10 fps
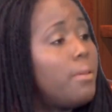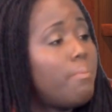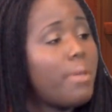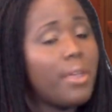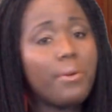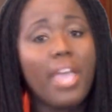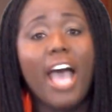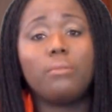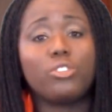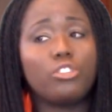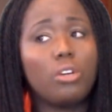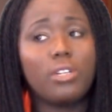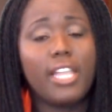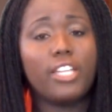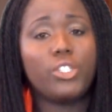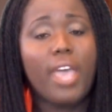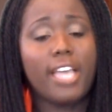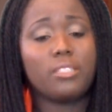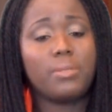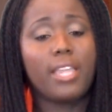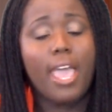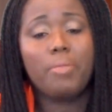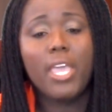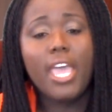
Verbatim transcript: Mary. I'm so glad you asked me that.